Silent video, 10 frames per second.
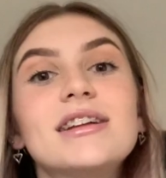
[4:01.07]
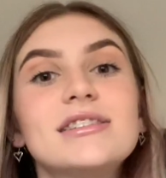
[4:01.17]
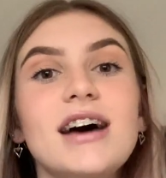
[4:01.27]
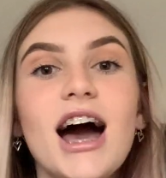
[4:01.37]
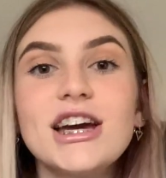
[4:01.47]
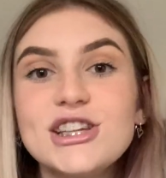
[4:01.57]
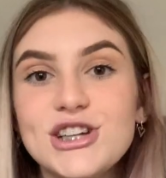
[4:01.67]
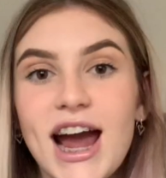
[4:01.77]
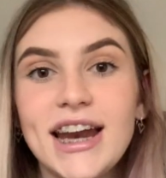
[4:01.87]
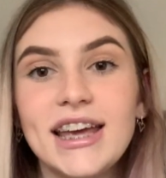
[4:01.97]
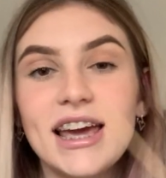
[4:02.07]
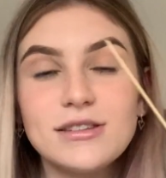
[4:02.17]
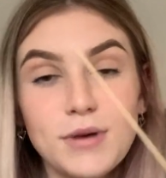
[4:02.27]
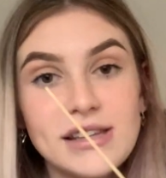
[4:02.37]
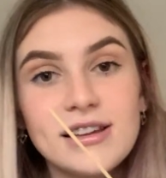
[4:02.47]
Target training is
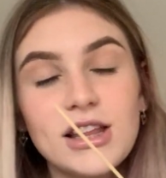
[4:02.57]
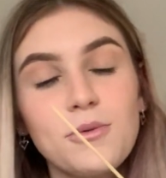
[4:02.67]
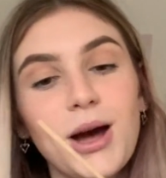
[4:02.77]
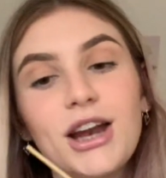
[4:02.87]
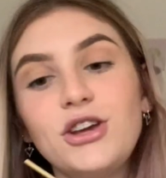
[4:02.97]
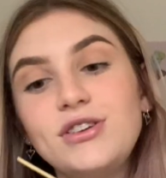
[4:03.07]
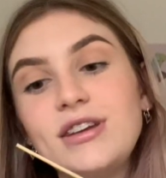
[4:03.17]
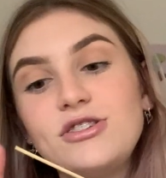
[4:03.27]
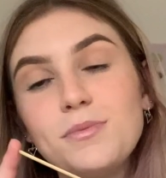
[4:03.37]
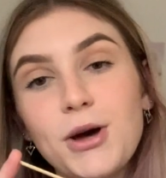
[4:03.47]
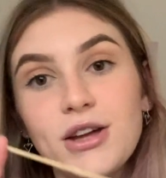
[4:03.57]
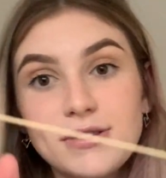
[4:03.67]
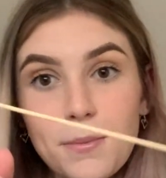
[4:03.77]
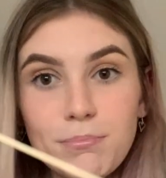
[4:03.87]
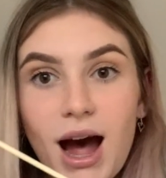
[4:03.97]
basically when you teach a bird to
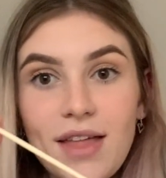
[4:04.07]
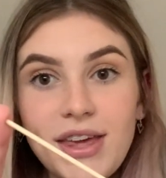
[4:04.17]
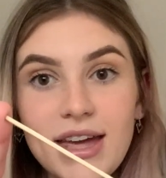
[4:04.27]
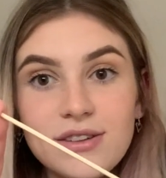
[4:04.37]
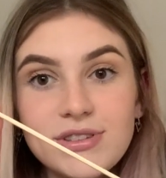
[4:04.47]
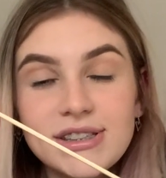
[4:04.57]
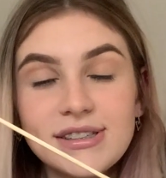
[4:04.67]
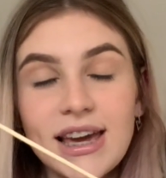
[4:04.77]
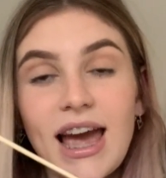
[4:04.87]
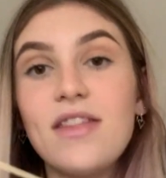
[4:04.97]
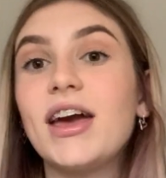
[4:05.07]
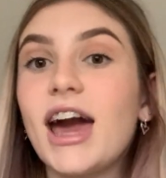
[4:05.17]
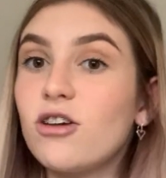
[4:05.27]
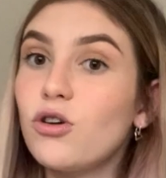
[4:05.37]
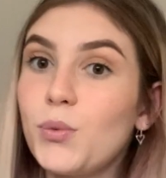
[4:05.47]
bite the end of a stick and they get
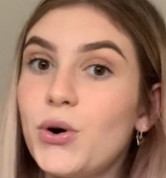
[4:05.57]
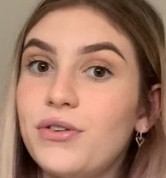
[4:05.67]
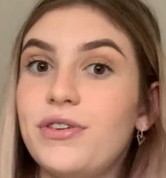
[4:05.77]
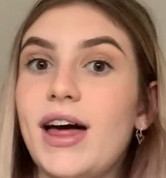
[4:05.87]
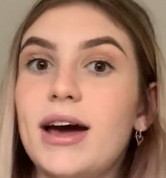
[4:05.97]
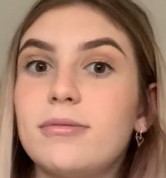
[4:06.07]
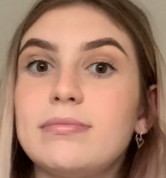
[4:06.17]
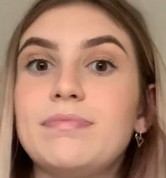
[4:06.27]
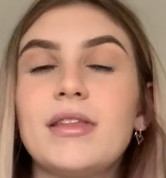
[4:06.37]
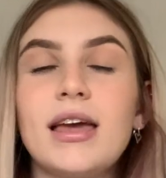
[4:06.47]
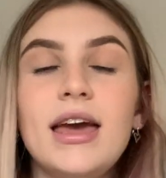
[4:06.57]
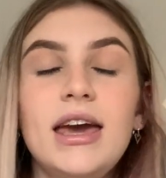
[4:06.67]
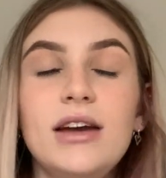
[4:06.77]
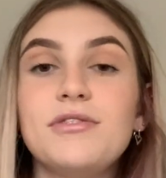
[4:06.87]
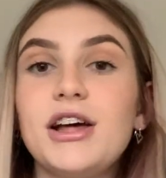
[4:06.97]
a reward for that.
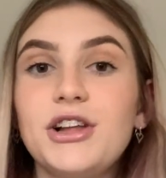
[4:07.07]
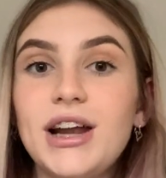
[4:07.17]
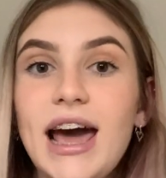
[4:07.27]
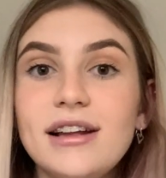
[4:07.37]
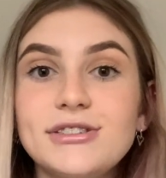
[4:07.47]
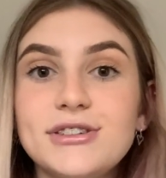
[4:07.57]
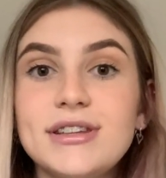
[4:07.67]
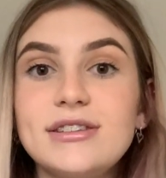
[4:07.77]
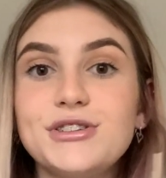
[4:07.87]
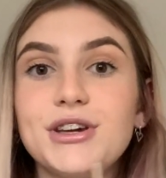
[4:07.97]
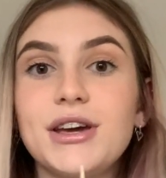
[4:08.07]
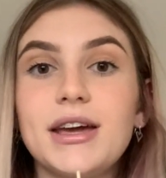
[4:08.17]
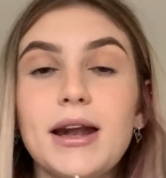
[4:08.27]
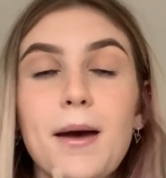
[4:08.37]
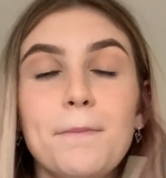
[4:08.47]
If they learn how to do this, you
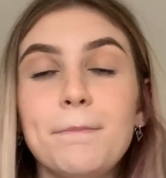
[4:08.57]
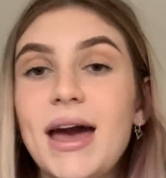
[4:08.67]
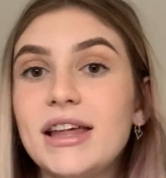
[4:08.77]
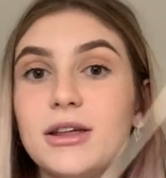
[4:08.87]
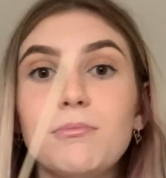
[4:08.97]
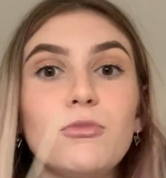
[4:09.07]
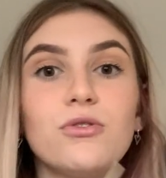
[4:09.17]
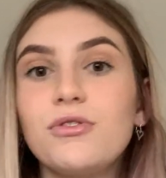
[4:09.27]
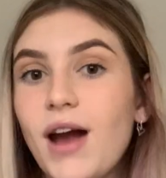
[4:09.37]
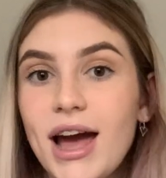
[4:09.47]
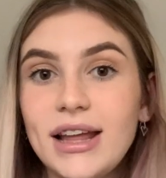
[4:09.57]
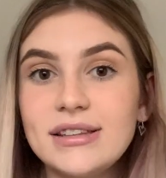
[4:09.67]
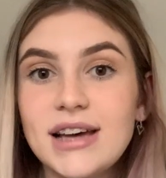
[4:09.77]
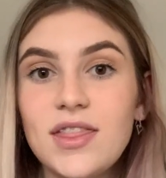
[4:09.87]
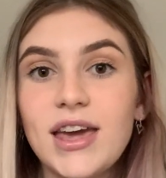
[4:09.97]
can make them move around
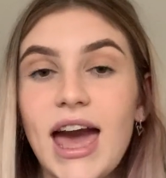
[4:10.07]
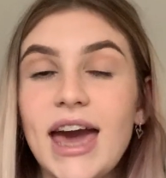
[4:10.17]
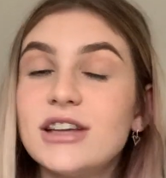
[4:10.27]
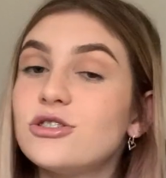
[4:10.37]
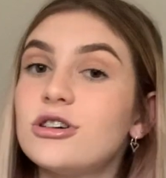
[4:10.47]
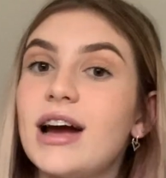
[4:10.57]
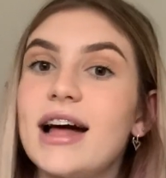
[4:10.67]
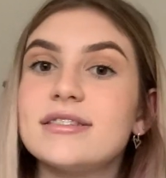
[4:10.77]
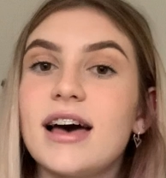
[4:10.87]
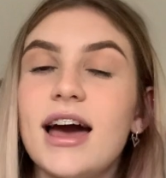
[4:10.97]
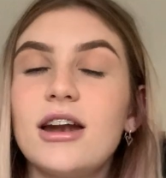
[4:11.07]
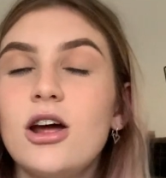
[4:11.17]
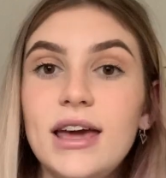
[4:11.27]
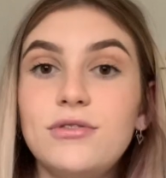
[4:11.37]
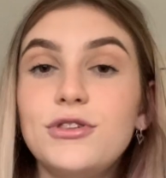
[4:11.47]
inside the cage or outside.
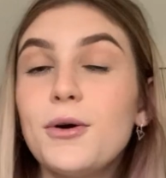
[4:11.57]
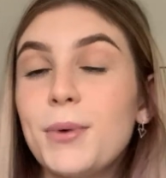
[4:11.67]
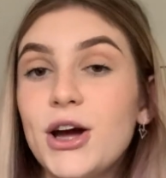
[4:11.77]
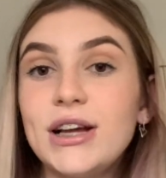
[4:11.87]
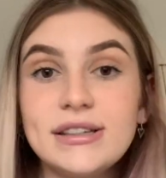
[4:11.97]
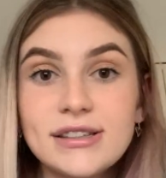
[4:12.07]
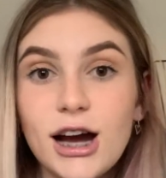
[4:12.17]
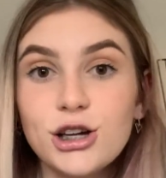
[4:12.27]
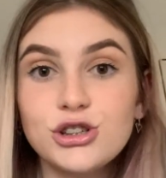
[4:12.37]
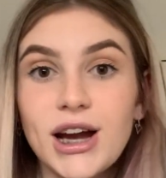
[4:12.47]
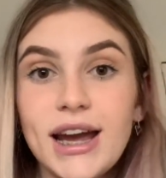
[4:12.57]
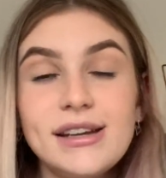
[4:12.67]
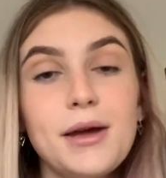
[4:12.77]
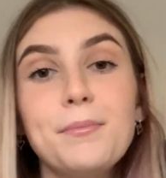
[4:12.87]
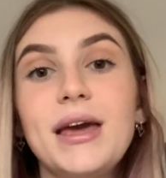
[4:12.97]
If your bird is target trained,
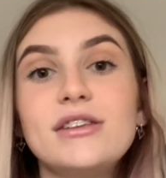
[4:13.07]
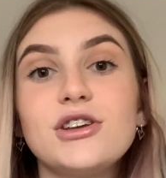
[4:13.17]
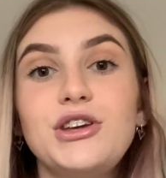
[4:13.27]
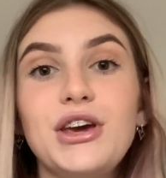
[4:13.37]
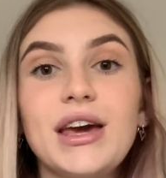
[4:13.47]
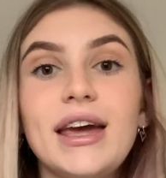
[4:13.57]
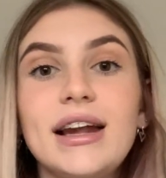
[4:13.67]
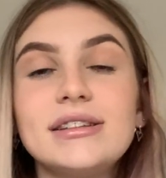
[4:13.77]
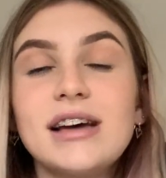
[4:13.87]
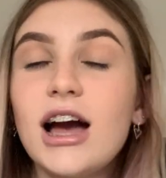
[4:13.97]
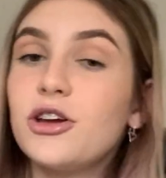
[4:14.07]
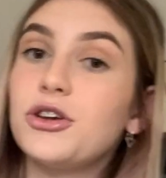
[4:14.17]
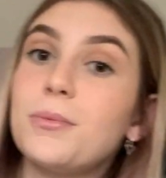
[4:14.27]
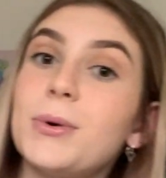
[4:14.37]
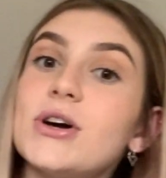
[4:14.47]
it means you can target your
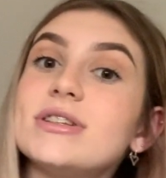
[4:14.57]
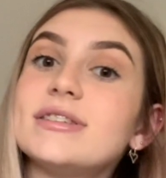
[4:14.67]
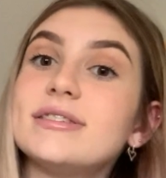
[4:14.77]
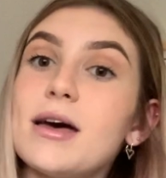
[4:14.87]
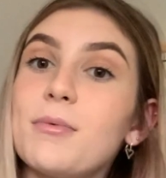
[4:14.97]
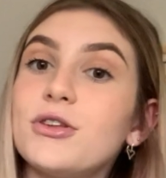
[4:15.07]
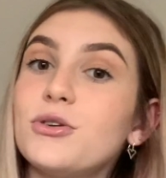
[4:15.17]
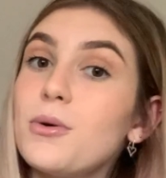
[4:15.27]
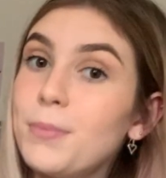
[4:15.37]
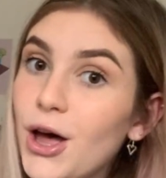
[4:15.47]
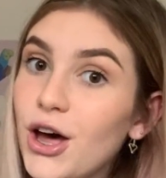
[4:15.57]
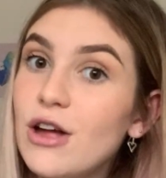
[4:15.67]
bird to step onto a perch,